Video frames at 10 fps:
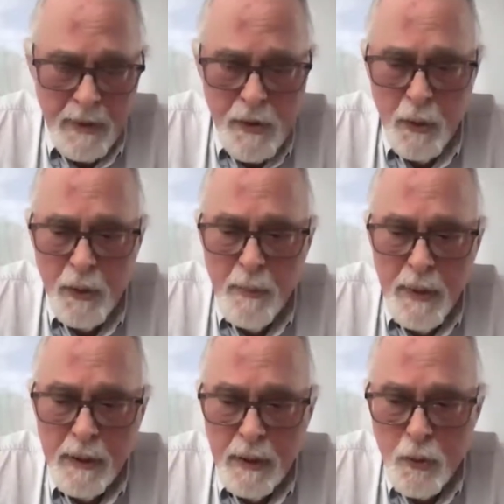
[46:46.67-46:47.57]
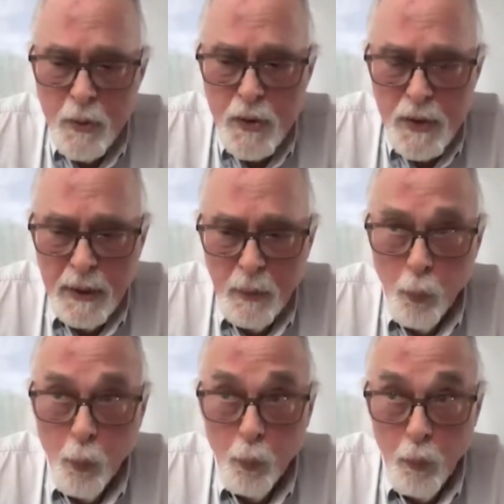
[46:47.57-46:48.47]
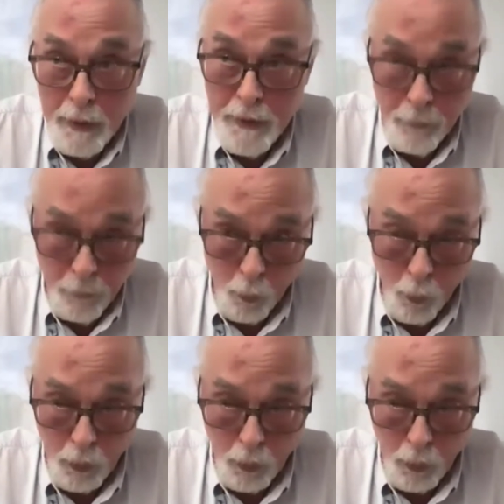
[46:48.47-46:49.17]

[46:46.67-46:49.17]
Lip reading: It's going to be a different